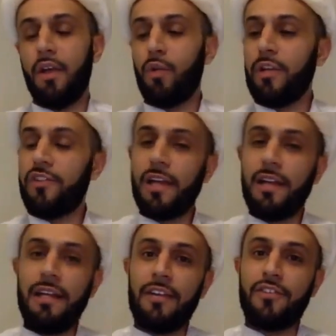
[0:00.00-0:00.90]
We
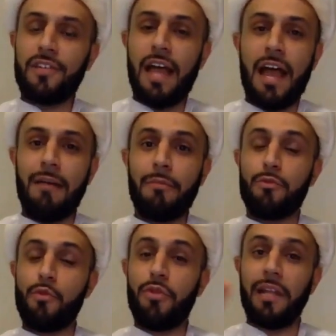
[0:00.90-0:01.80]
study Islam
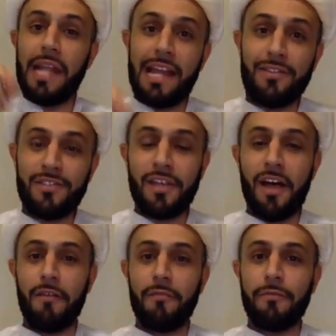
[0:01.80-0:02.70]
through the lens
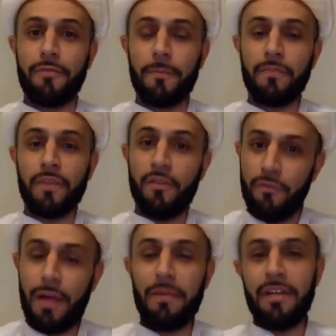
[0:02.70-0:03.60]
of
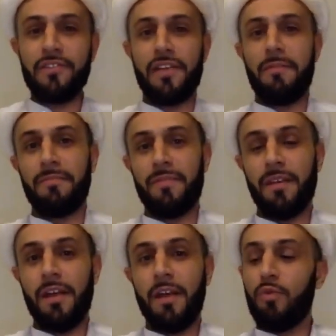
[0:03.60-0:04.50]
feminism.
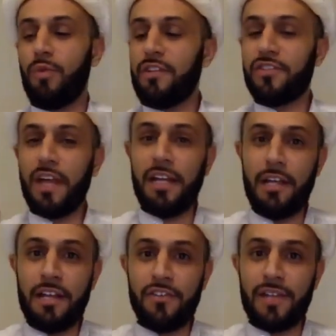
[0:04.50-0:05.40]
We
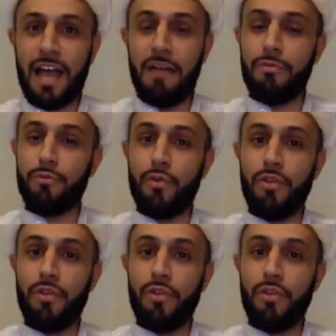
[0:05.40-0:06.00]
study Islam through